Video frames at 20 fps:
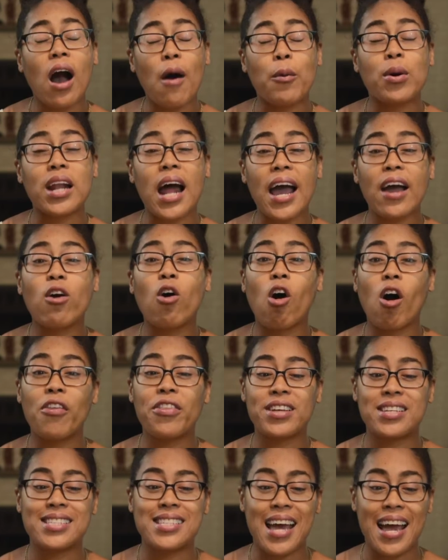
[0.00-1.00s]
I call
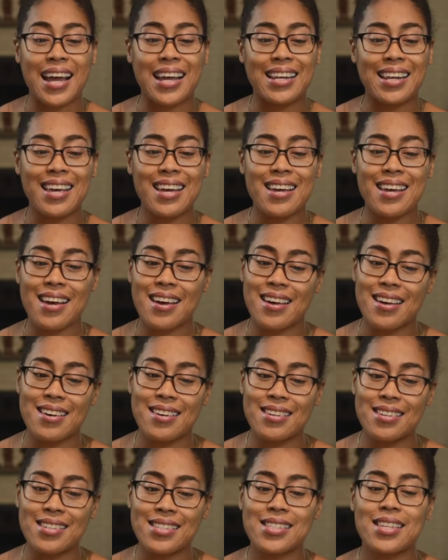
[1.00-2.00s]
this technique
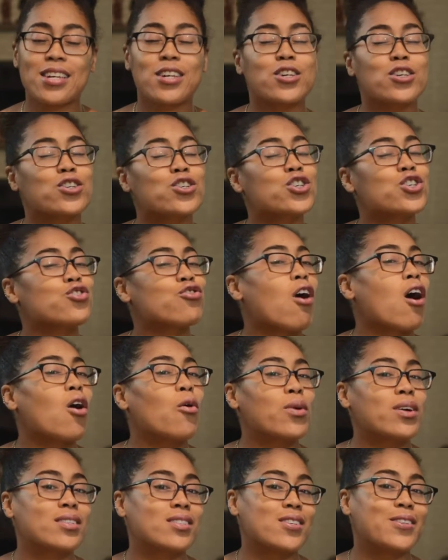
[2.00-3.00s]
is straw
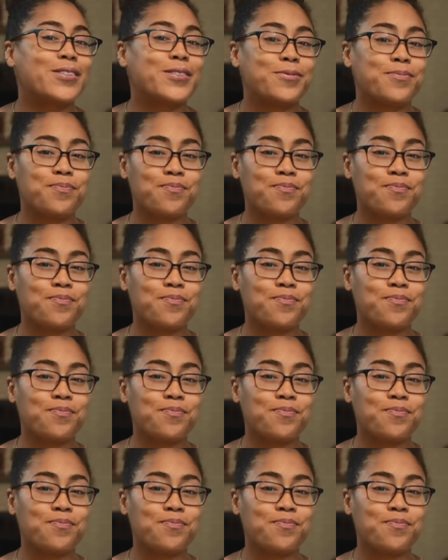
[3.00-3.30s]
whistle.